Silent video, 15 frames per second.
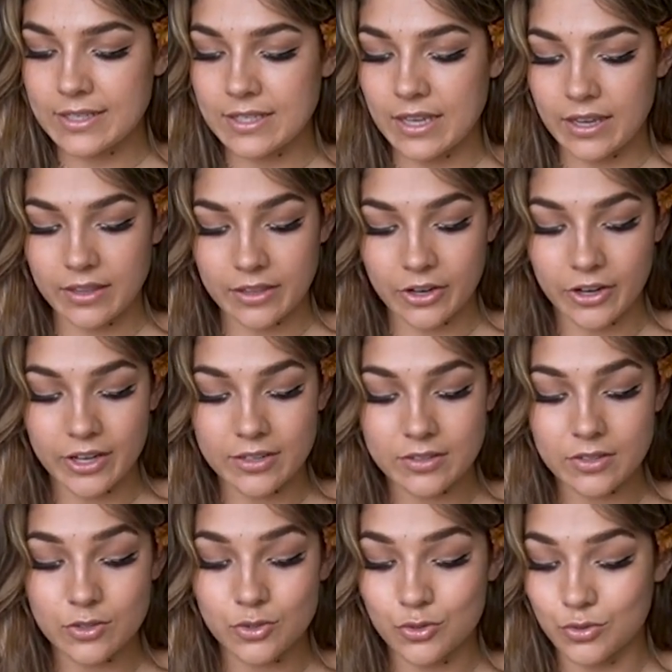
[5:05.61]
seeing there is
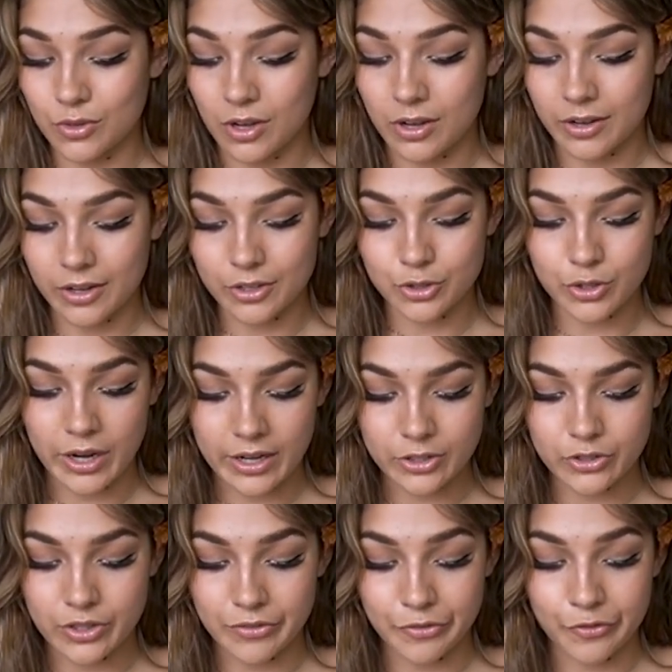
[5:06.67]
a strong
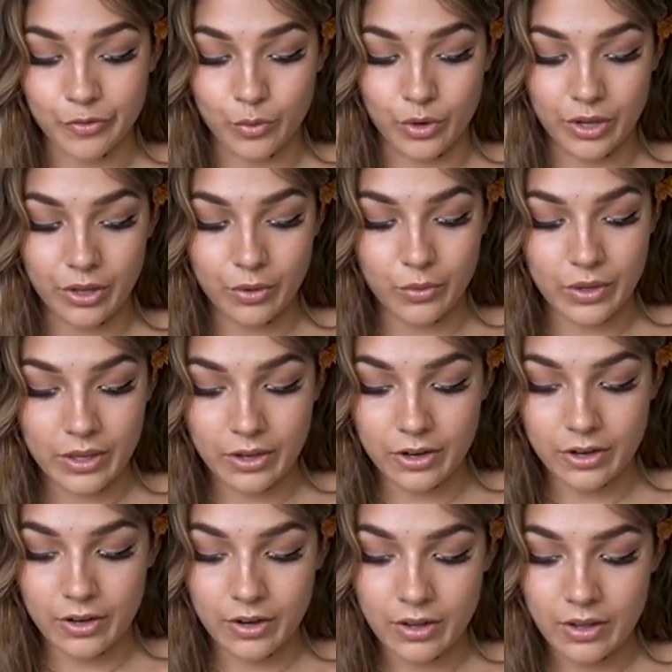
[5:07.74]
attraction for you
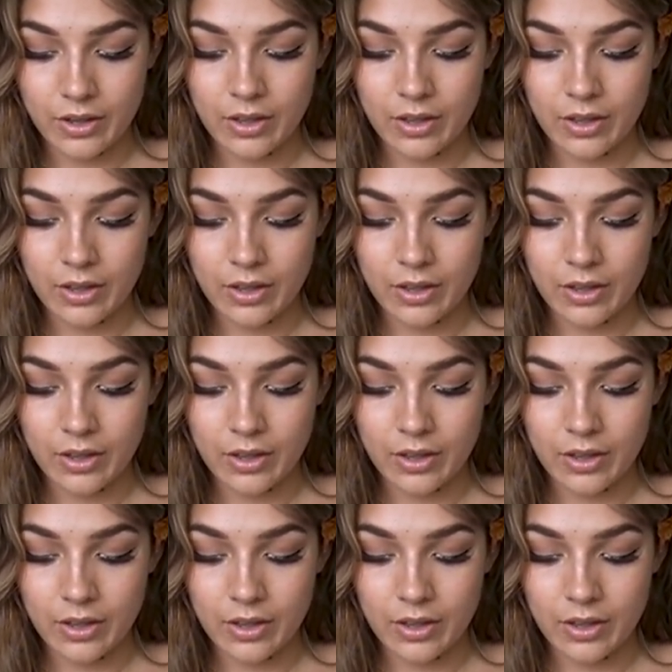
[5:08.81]
here.